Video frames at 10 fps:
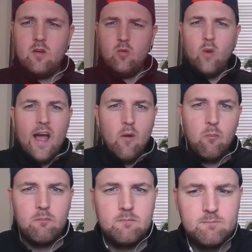Wow,
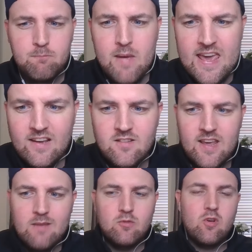big
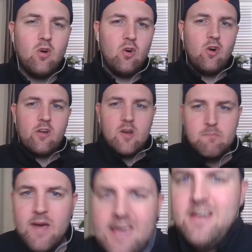team score
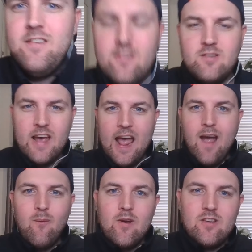compared to
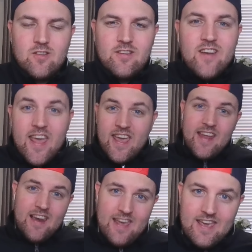ours.
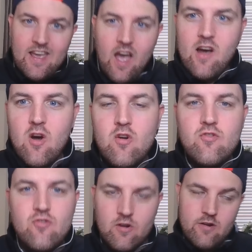Nearly
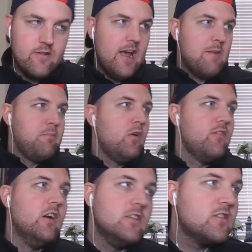100
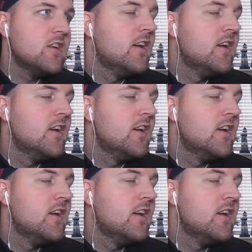above us